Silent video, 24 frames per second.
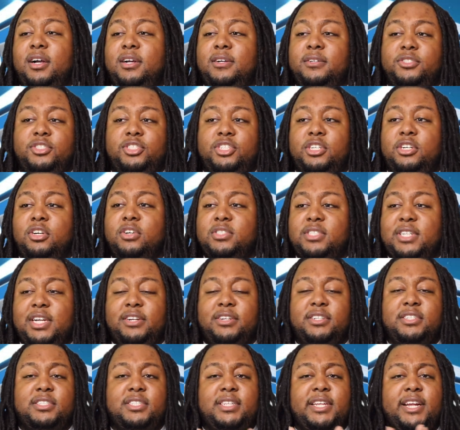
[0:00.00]
She goes down
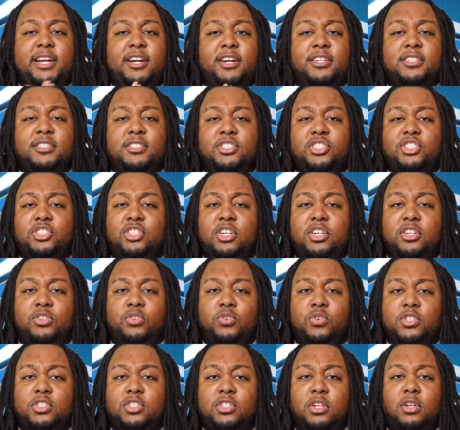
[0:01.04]
the stairs. She started to
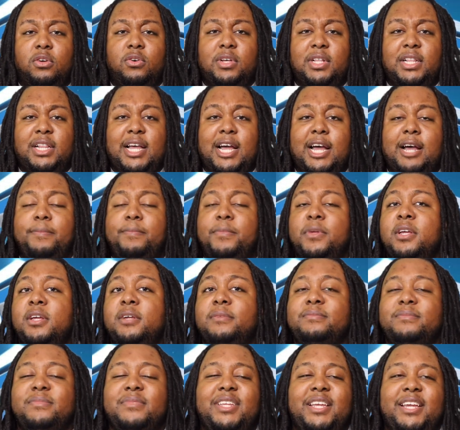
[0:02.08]
do a slow clap.
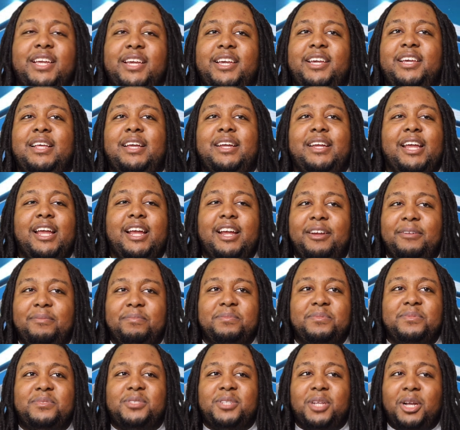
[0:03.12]
And, like,
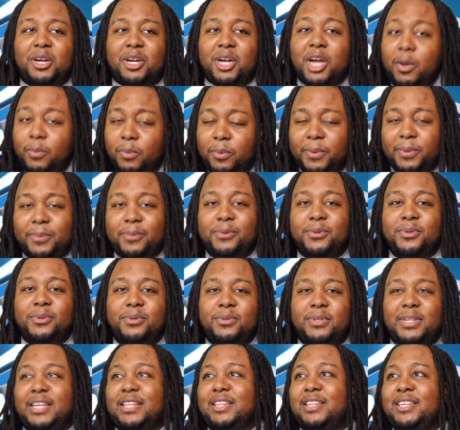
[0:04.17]
so a couple people,
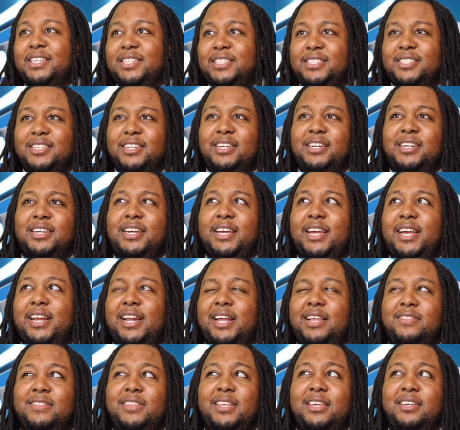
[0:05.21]
like Lisa and I
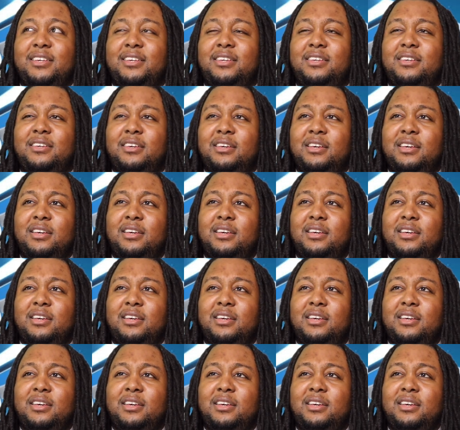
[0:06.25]
think